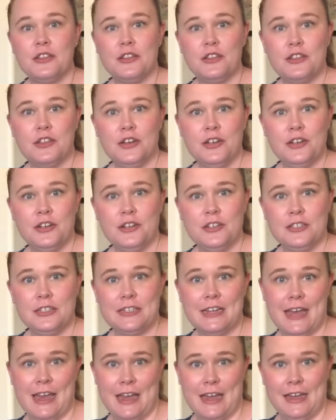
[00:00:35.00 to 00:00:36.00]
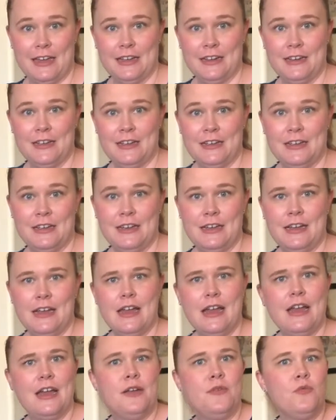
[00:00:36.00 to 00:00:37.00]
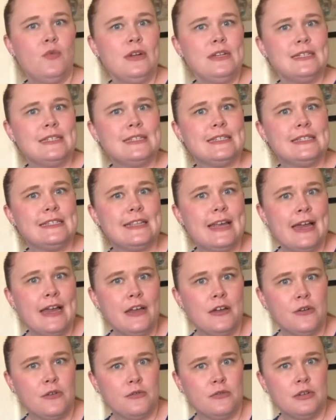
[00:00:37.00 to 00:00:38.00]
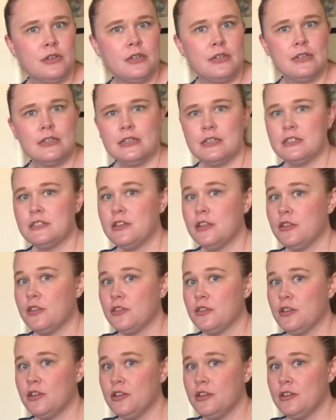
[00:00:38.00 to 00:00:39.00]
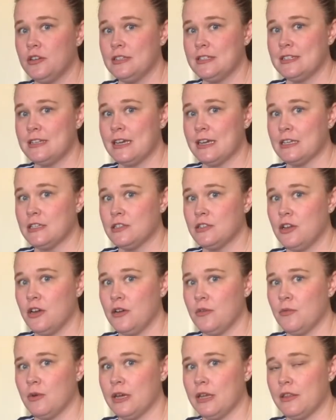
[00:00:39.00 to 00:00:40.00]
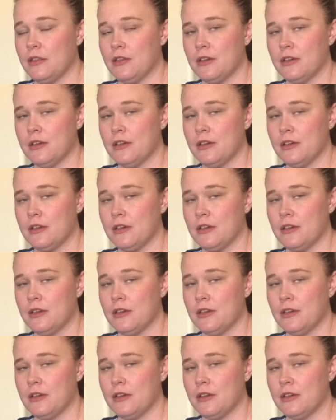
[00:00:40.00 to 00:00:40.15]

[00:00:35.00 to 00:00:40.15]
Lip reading: Thursday. And what sound does Thursday start with?